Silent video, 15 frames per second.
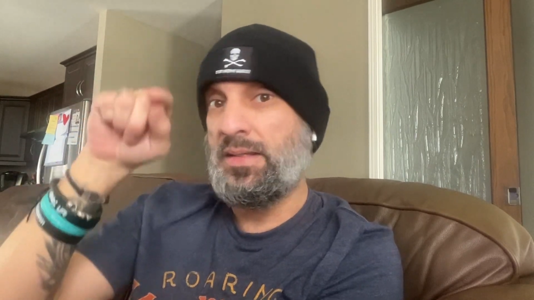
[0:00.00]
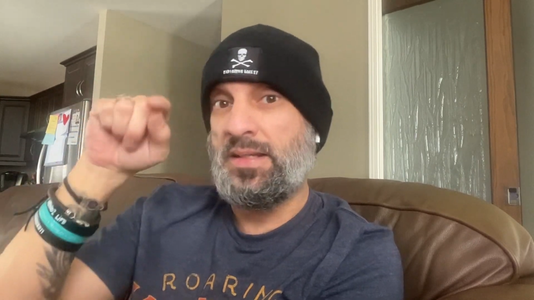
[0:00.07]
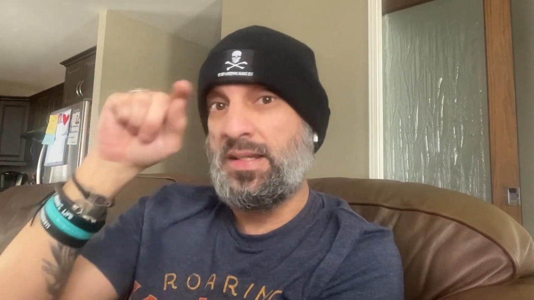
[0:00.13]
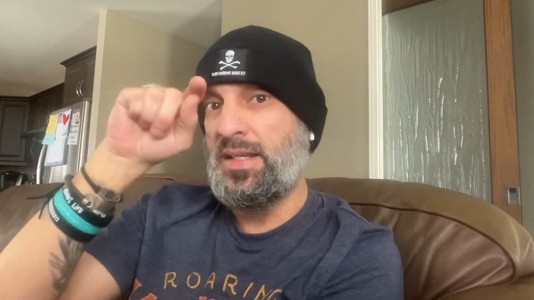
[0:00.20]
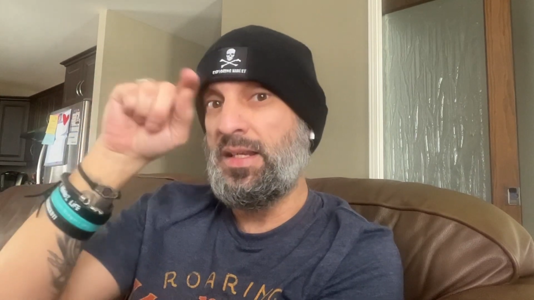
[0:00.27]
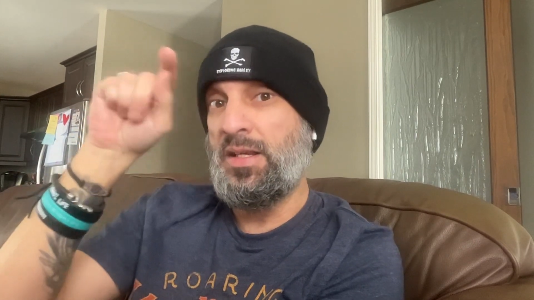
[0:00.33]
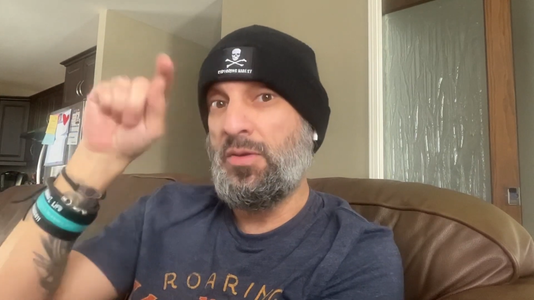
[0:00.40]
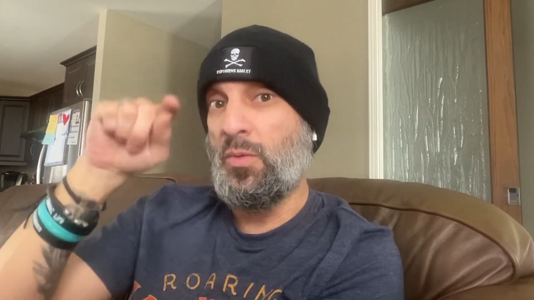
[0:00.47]

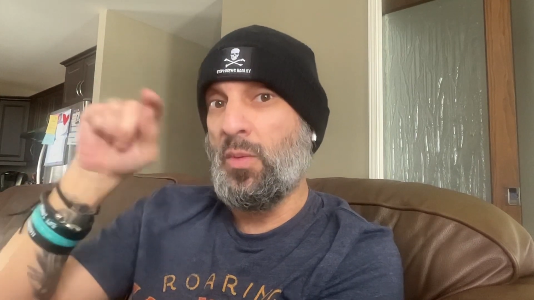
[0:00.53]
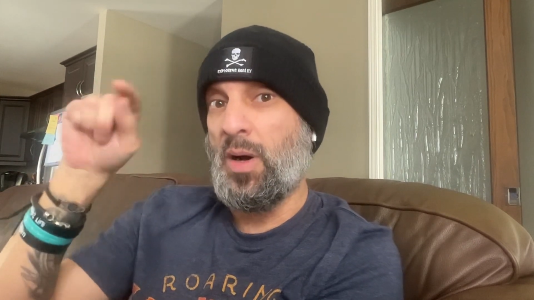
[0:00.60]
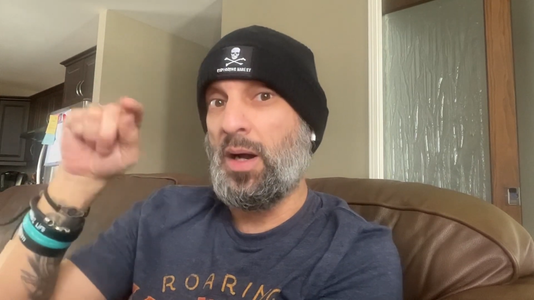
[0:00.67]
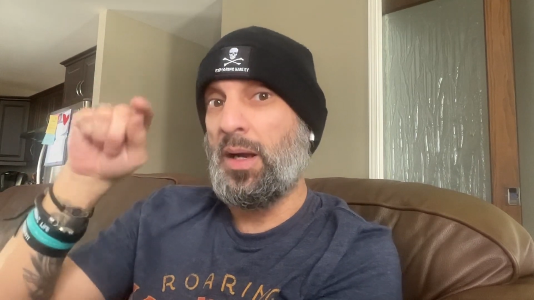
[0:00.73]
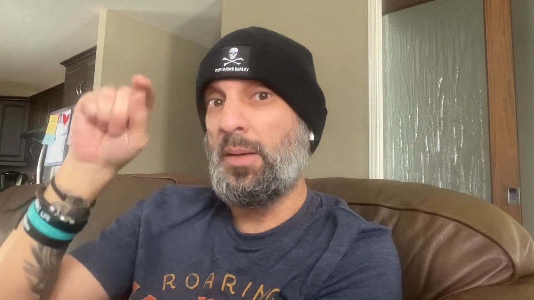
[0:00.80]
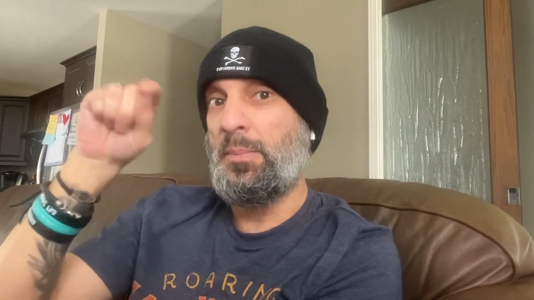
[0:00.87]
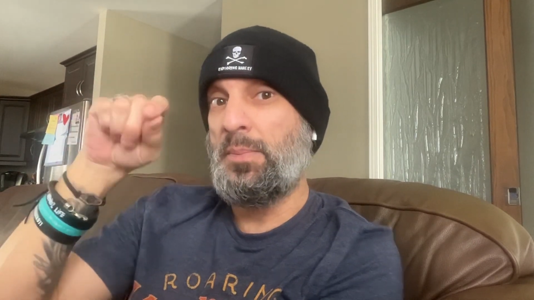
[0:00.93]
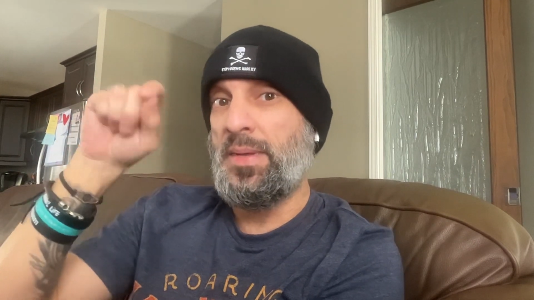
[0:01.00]

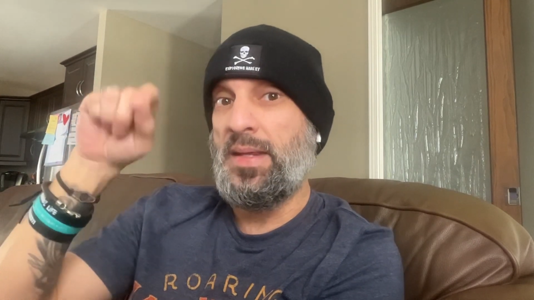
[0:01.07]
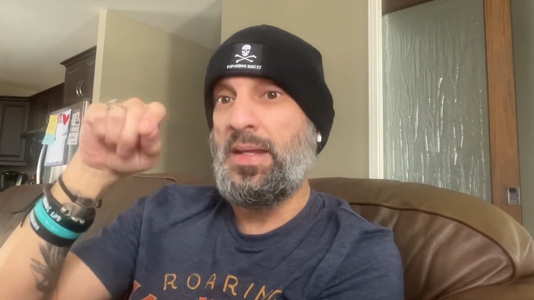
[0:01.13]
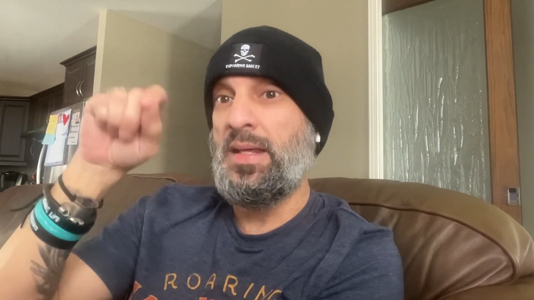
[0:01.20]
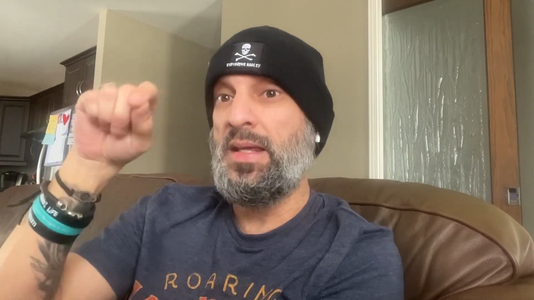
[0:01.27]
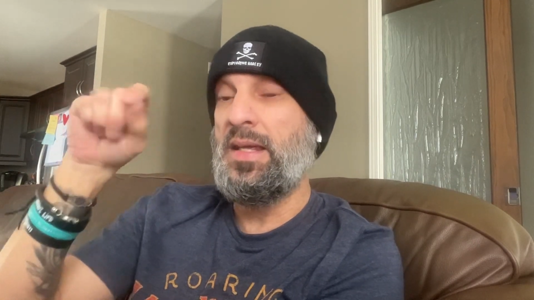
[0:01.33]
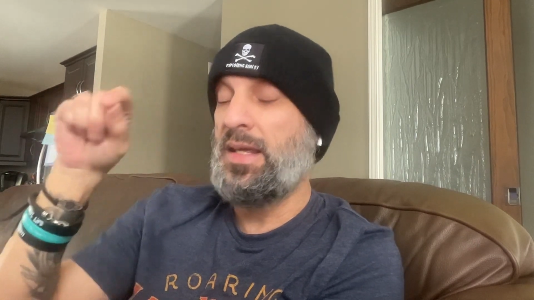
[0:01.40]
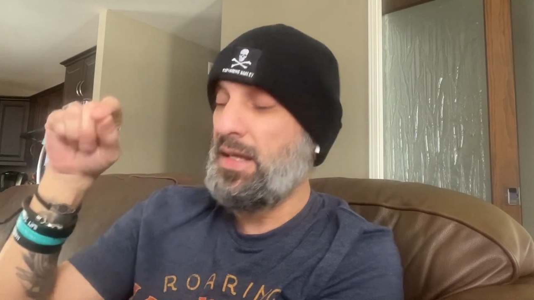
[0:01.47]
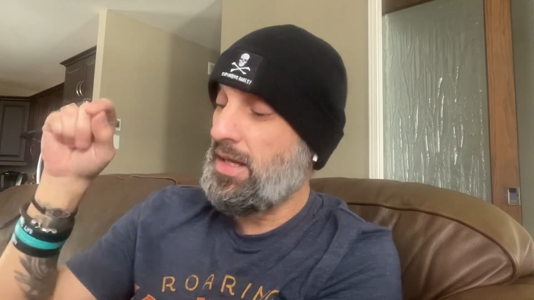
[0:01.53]

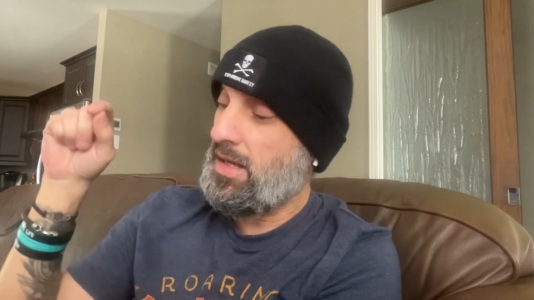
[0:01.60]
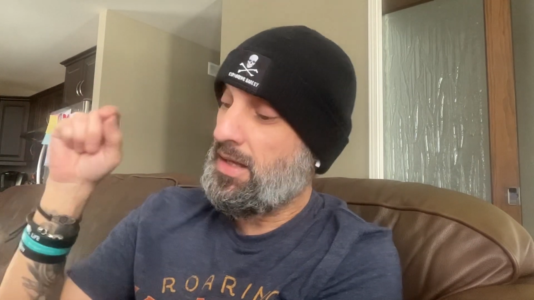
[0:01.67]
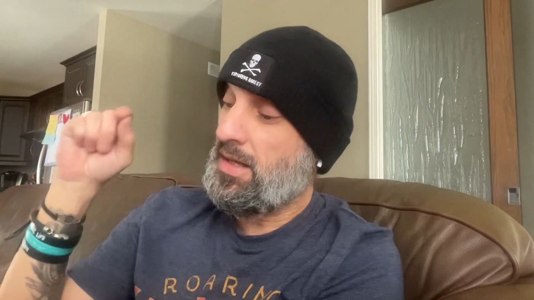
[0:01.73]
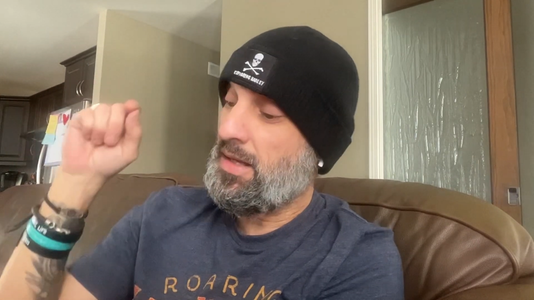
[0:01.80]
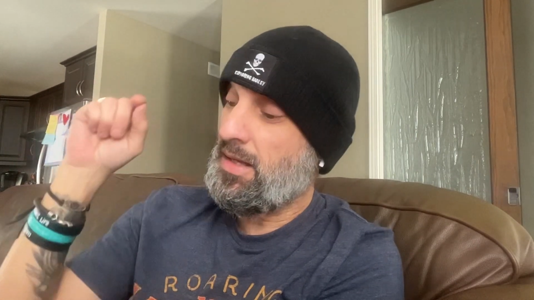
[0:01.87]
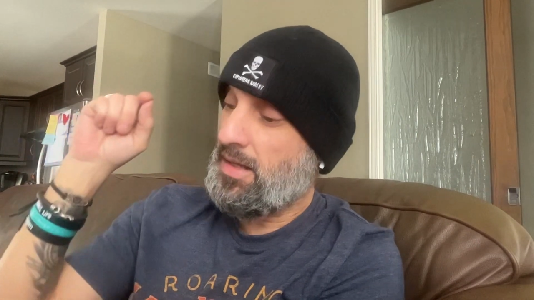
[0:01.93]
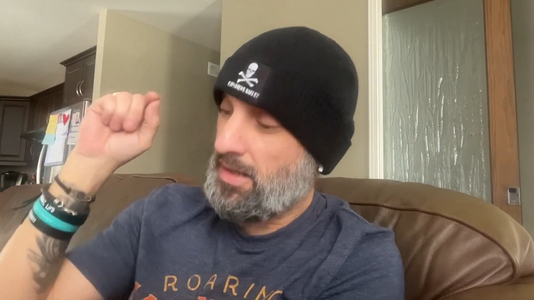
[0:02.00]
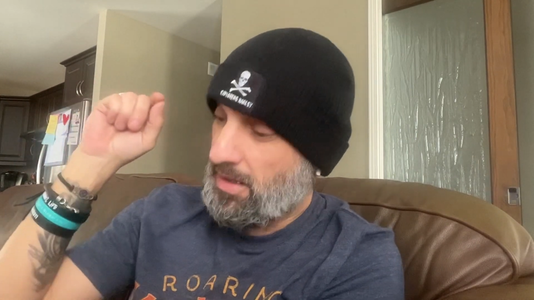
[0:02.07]

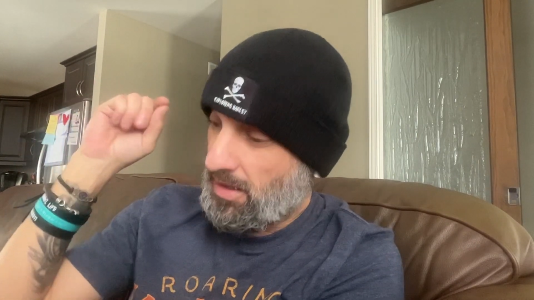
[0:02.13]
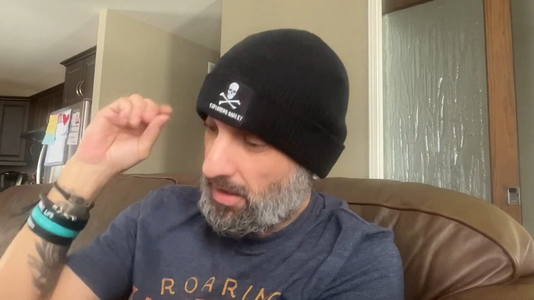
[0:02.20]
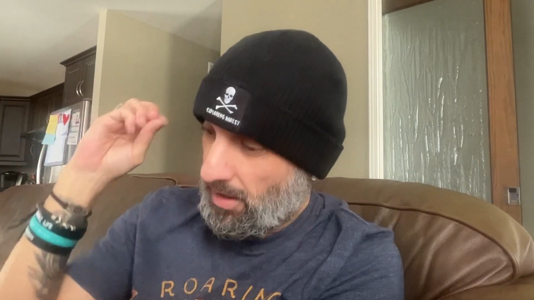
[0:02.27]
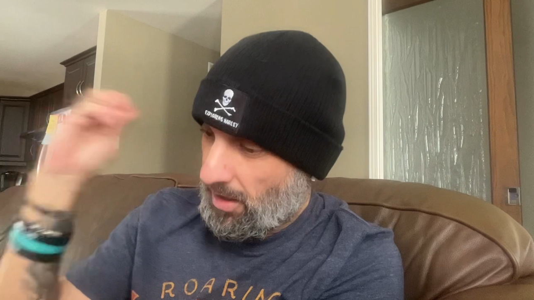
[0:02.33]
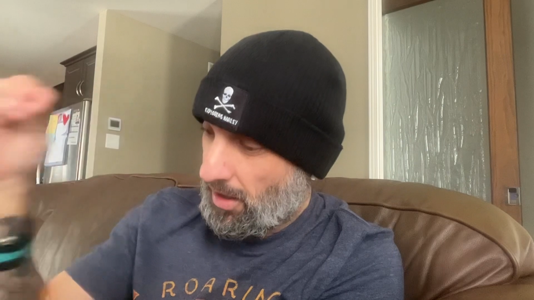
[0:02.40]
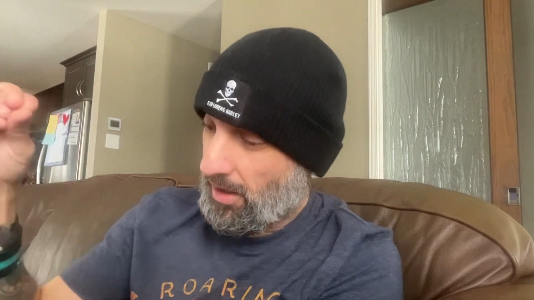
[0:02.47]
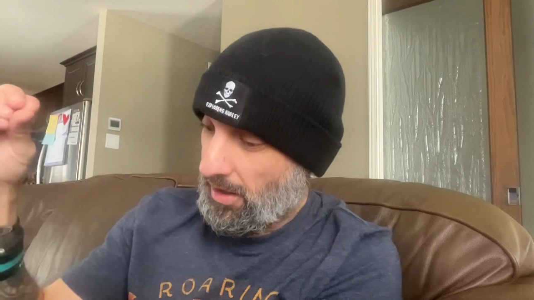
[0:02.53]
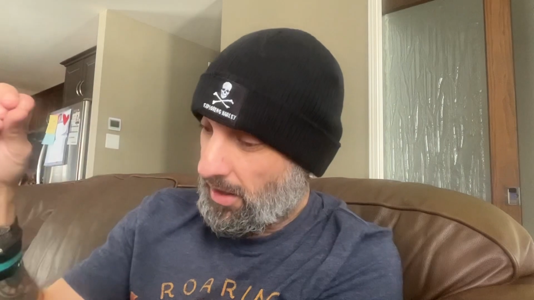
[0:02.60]

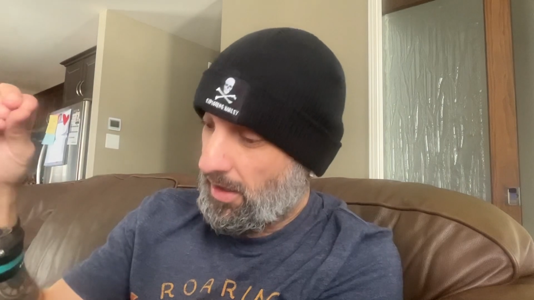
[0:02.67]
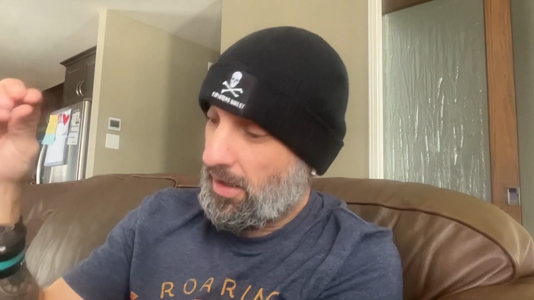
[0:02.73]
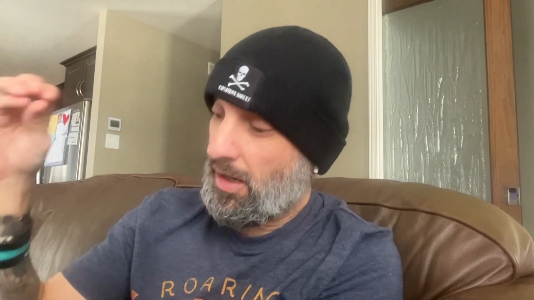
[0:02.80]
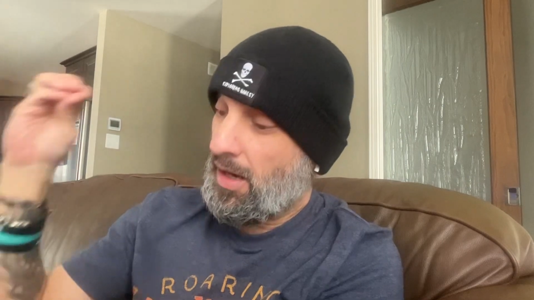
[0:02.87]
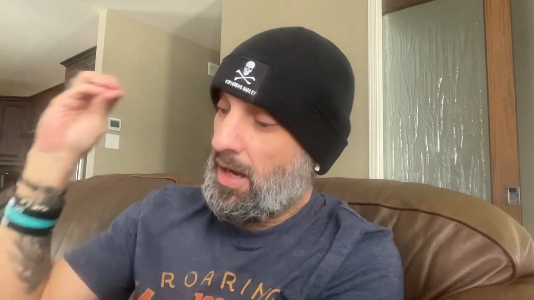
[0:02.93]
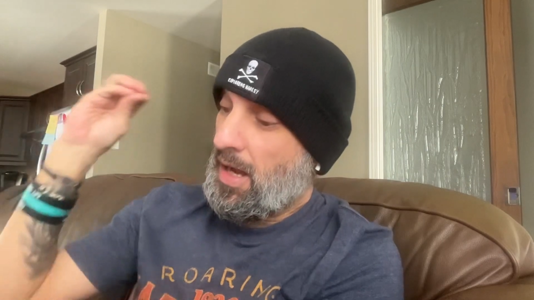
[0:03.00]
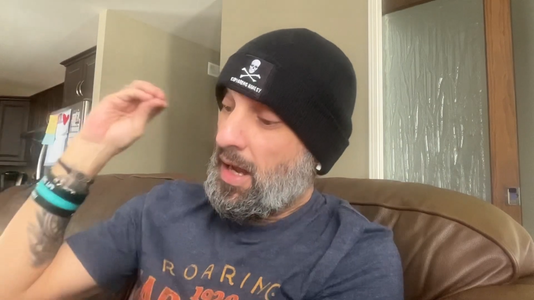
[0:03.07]
T-Y-P-E-R.